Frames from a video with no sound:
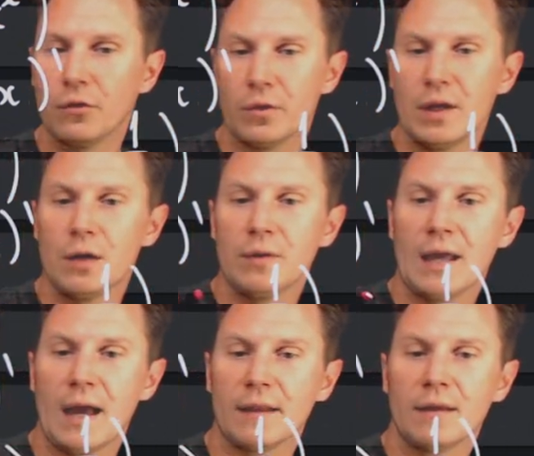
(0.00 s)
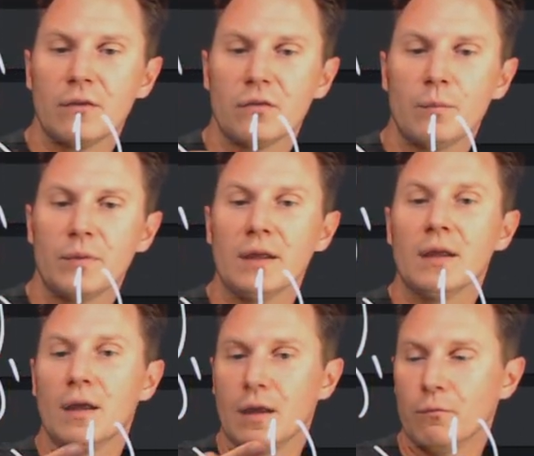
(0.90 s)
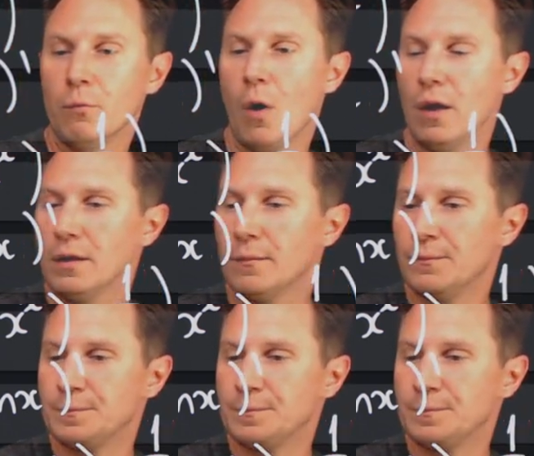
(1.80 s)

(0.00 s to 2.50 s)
So here we get simply 1